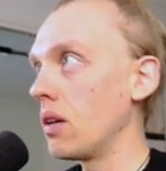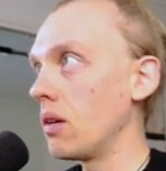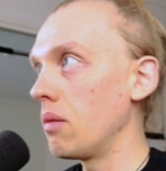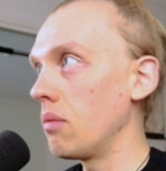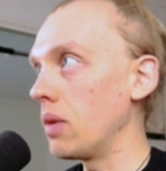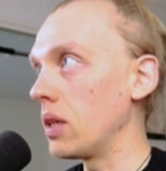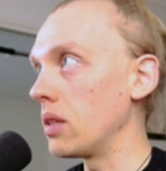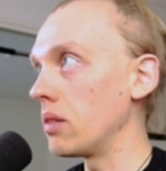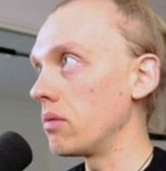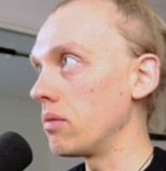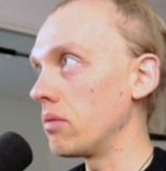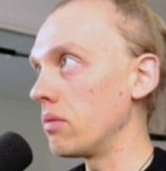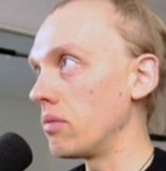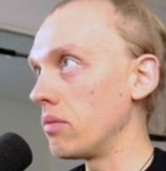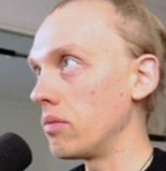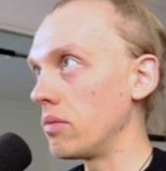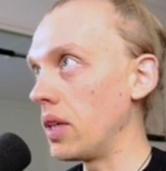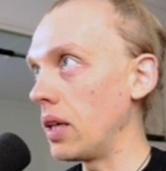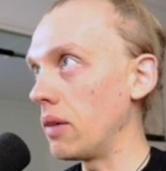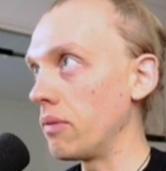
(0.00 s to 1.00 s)
But
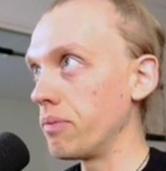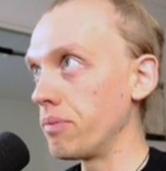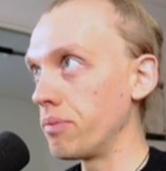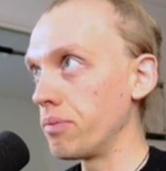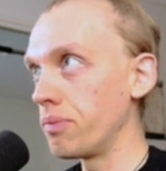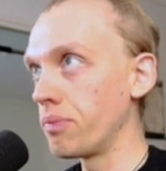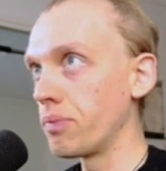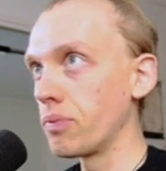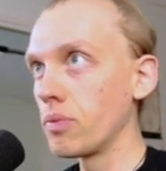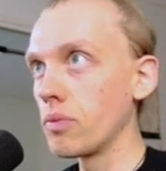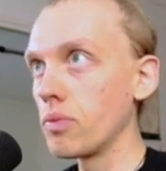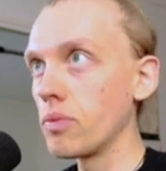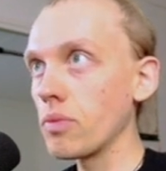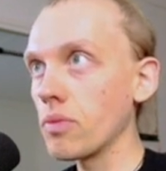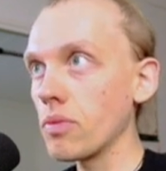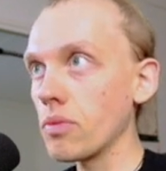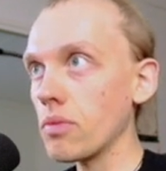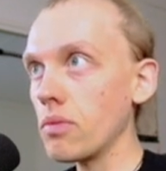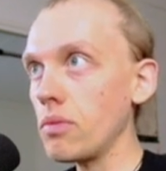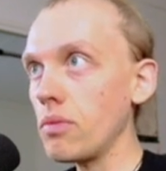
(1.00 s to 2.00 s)
yeah,
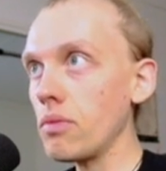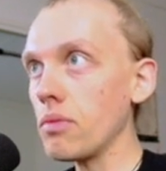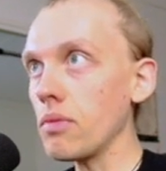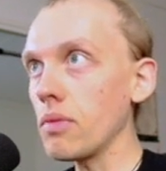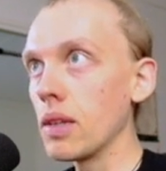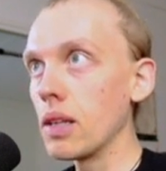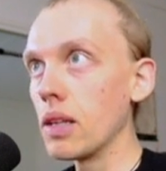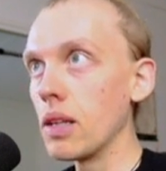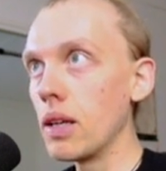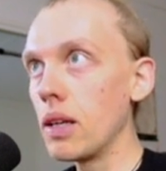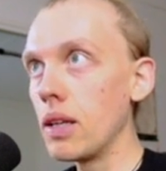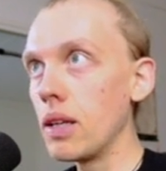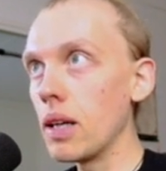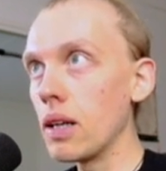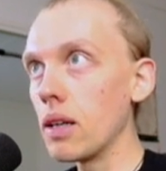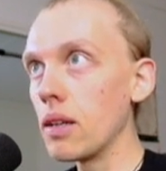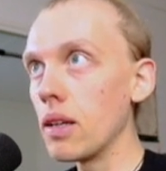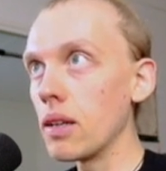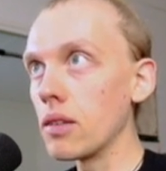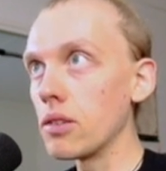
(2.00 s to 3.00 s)
and
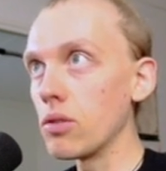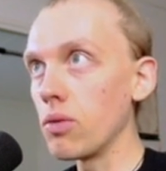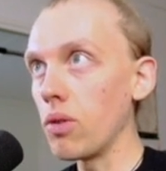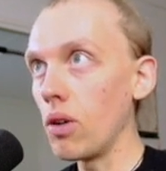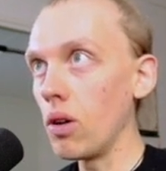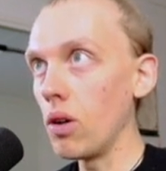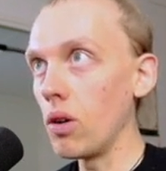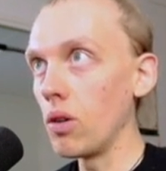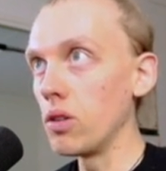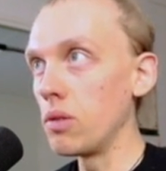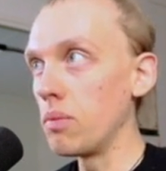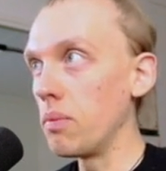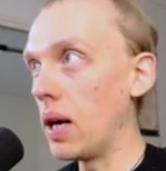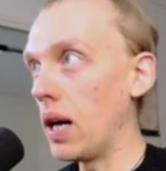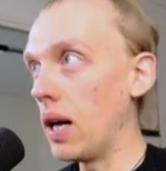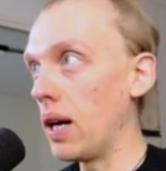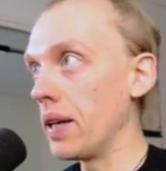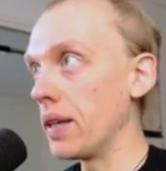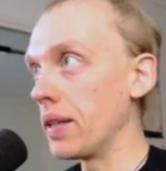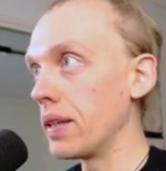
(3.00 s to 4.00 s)
yeah, that's followed
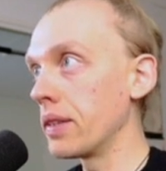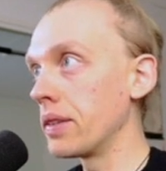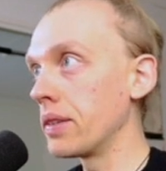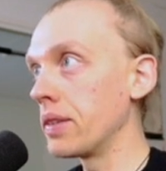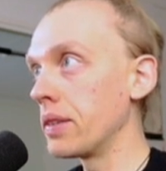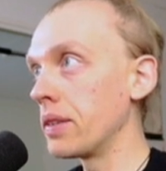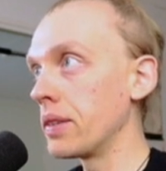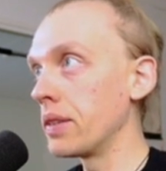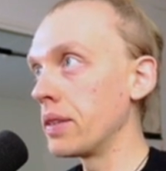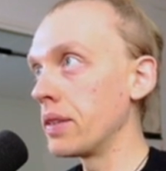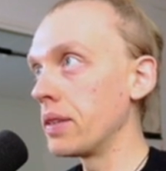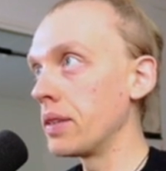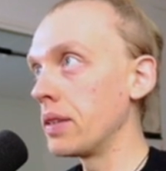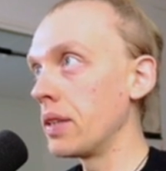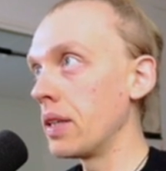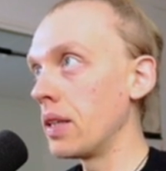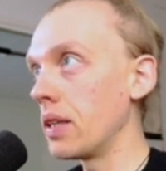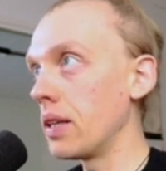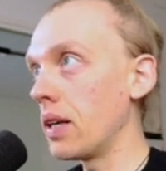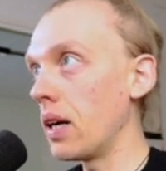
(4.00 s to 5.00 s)
by
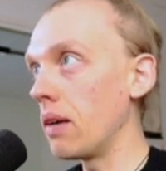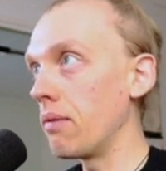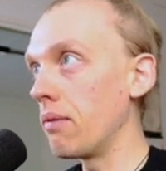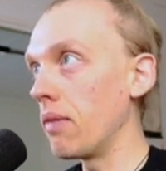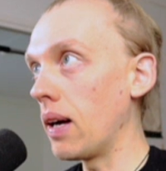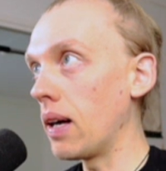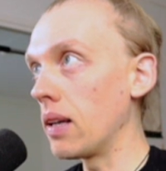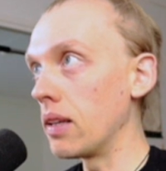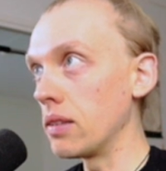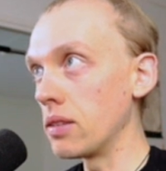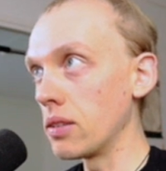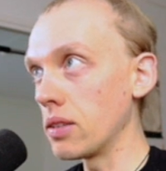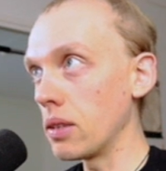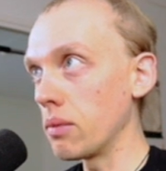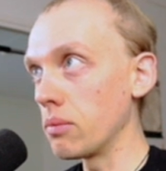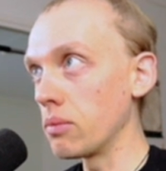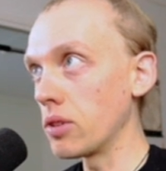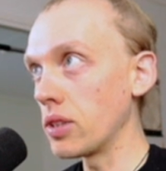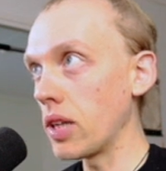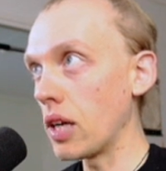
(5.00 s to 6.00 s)
I've added
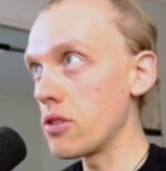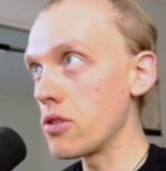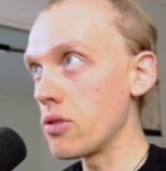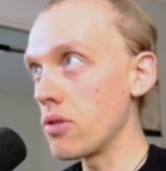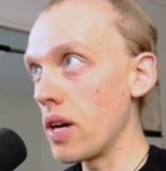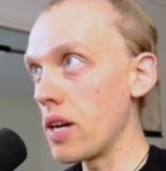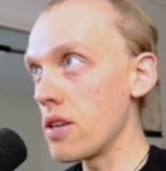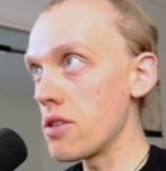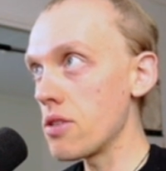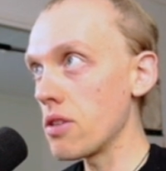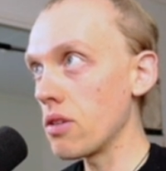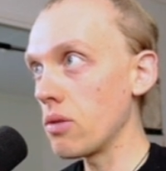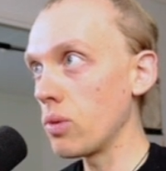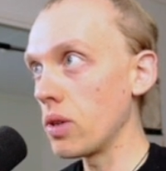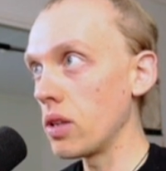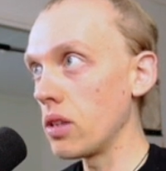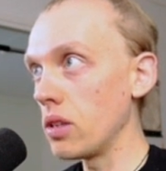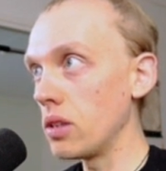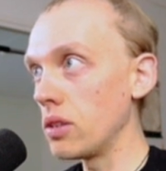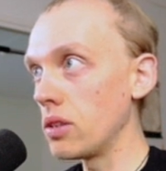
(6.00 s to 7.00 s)
some saturation
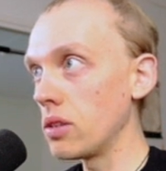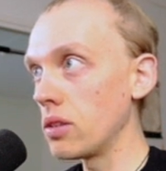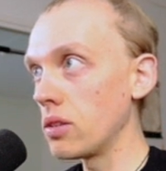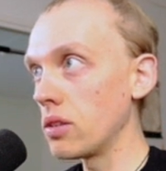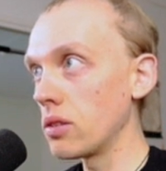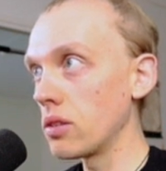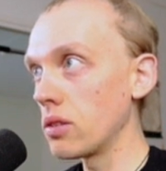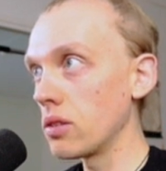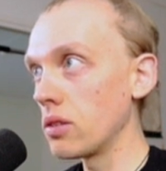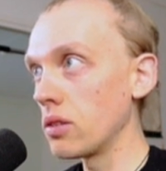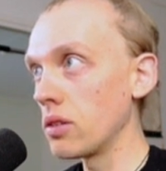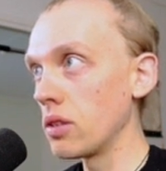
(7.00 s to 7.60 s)
with this